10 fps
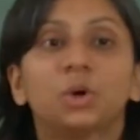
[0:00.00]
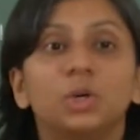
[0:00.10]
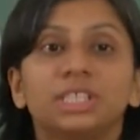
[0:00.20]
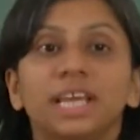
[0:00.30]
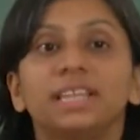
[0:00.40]
go
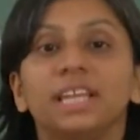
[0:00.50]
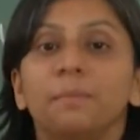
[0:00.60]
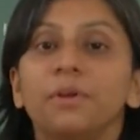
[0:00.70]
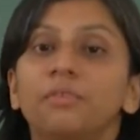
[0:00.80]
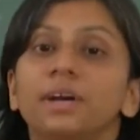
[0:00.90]
check the
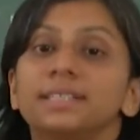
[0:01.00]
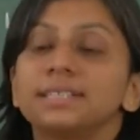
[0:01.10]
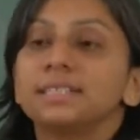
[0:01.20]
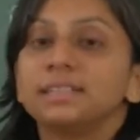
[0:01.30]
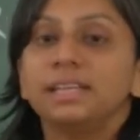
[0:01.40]
number of
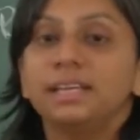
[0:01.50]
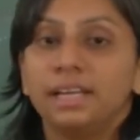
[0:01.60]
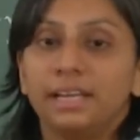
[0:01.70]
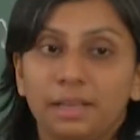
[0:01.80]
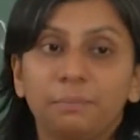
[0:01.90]
vertices in
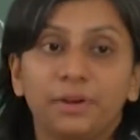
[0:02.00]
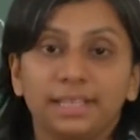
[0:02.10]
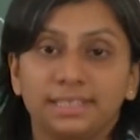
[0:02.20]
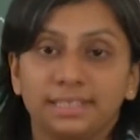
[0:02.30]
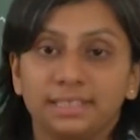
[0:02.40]
the input
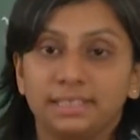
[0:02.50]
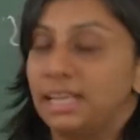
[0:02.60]
instance.